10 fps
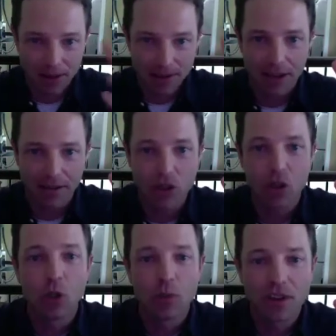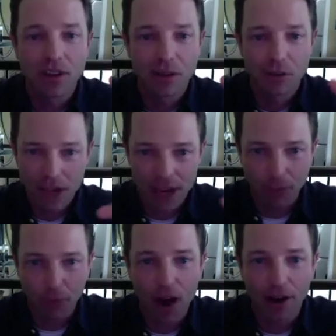set of tubes which have
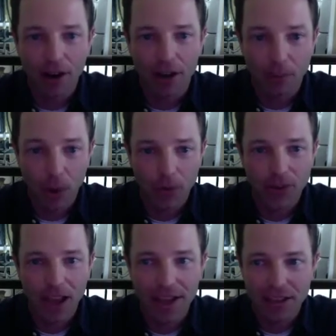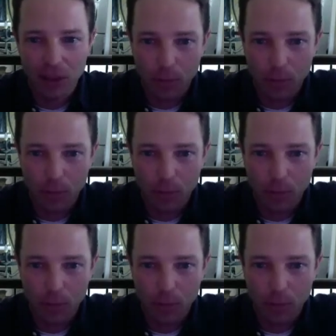water in both sides,